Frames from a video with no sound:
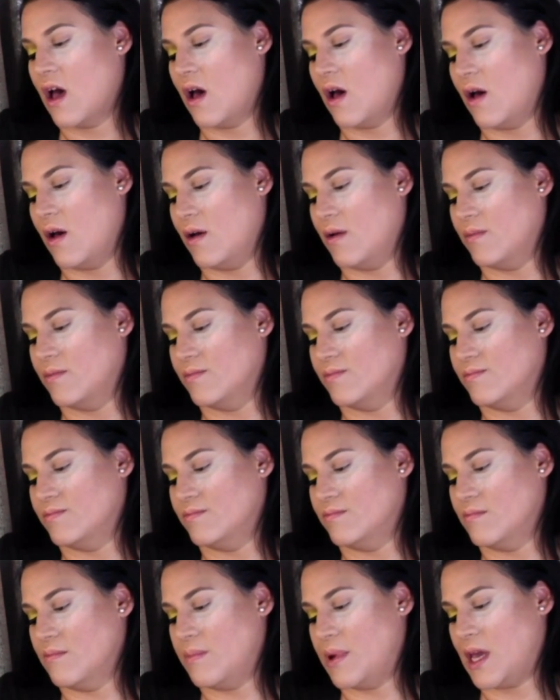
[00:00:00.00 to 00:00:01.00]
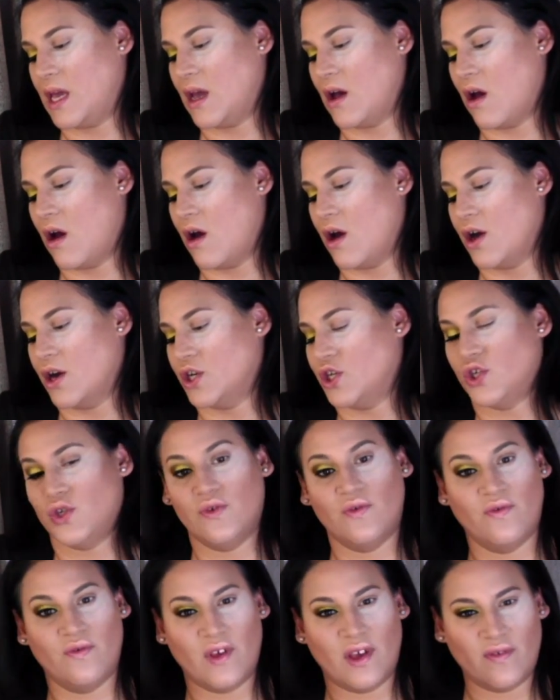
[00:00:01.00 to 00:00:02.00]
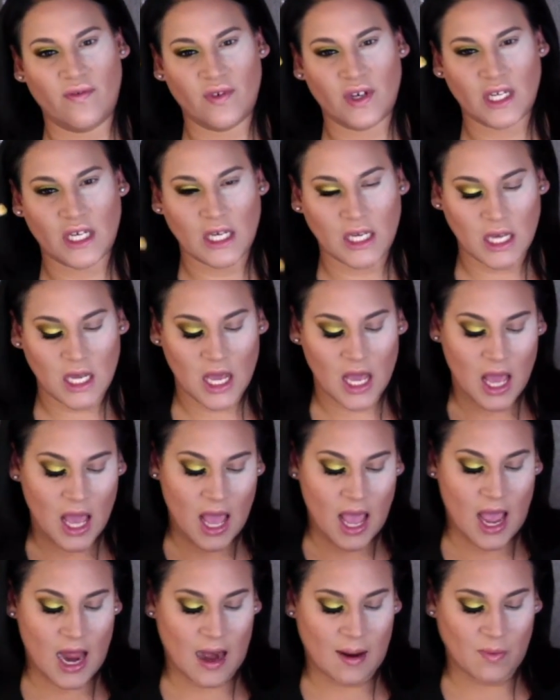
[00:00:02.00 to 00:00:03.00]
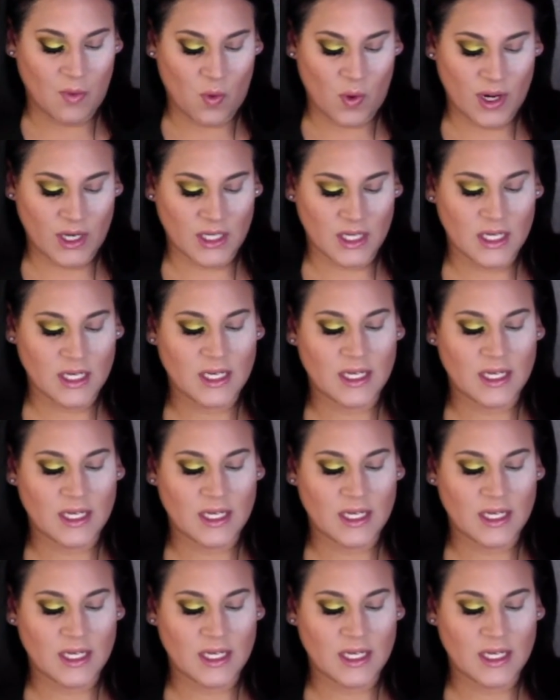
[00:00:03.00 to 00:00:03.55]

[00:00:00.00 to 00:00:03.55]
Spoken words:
BR250, and I'm going to